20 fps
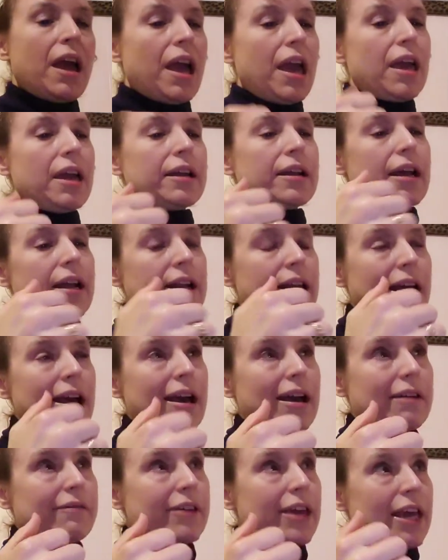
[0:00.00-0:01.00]
and I'd
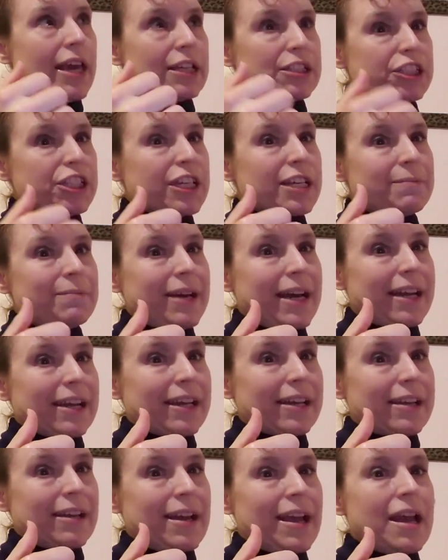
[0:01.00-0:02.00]
have a chicken
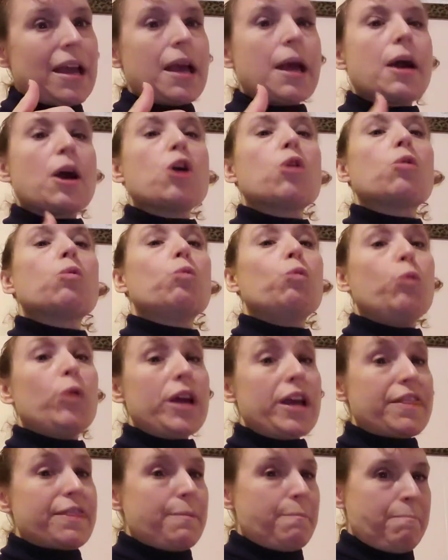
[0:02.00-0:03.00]
patty
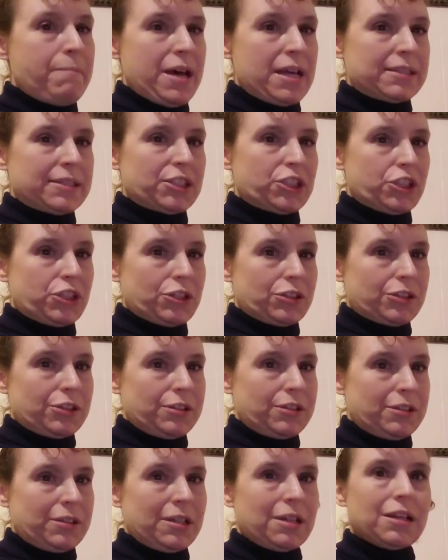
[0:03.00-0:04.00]
with mustard.
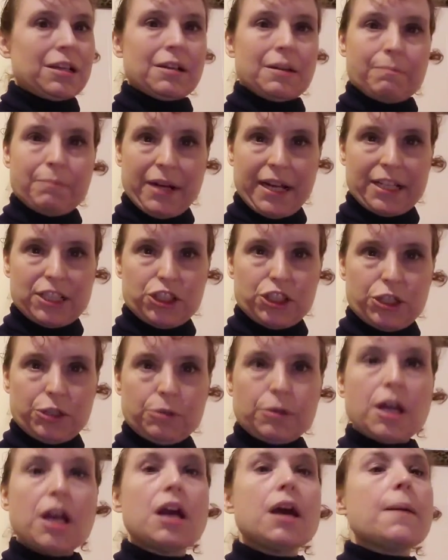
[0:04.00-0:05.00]
Mind
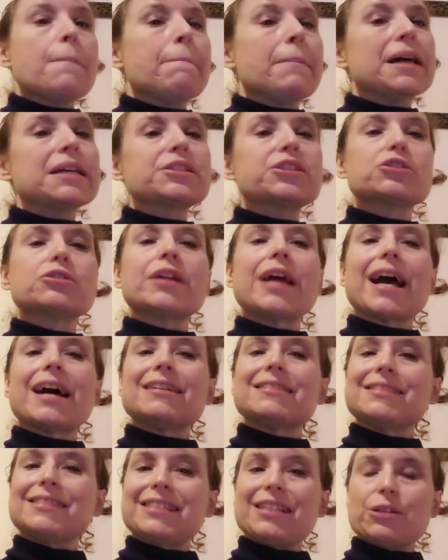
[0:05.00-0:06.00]
you, mustard
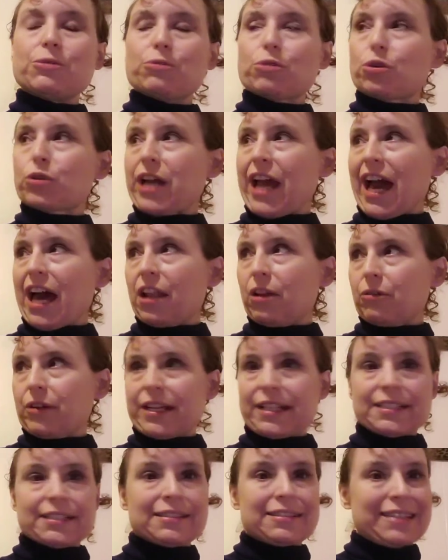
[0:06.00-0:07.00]
has zero
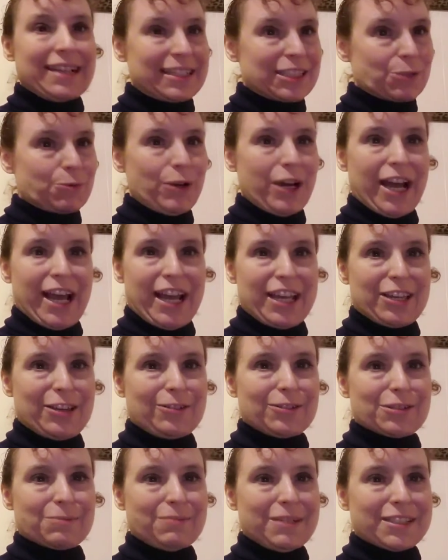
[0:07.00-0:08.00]
calories. That's why I
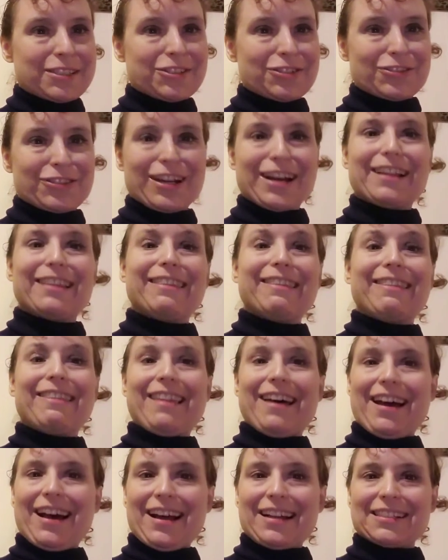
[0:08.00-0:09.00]
use mustard a
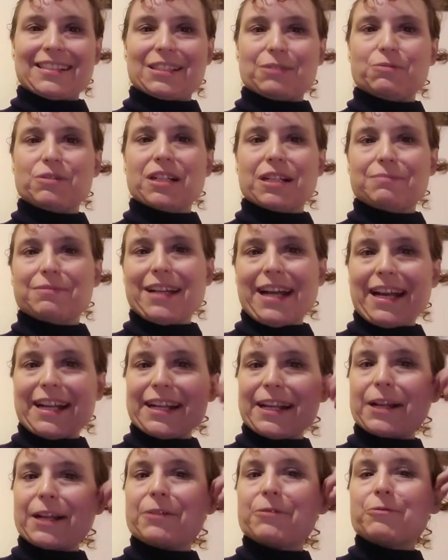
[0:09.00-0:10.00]
lot when I'm
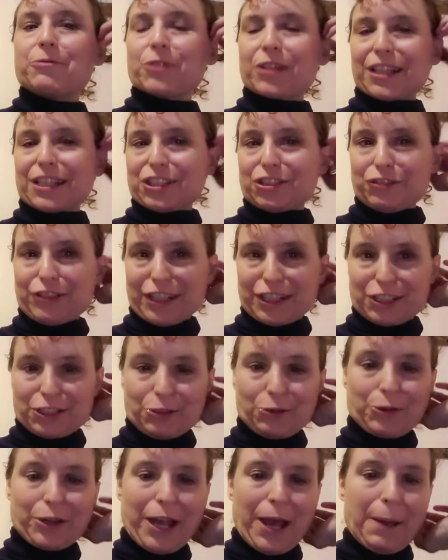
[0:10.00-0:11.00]
dieting, really strict,
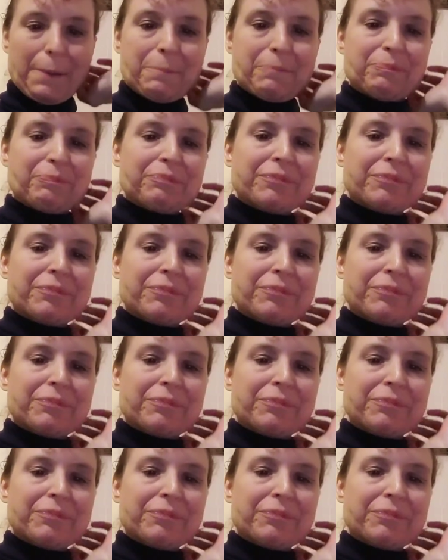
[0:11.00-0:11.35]
okay?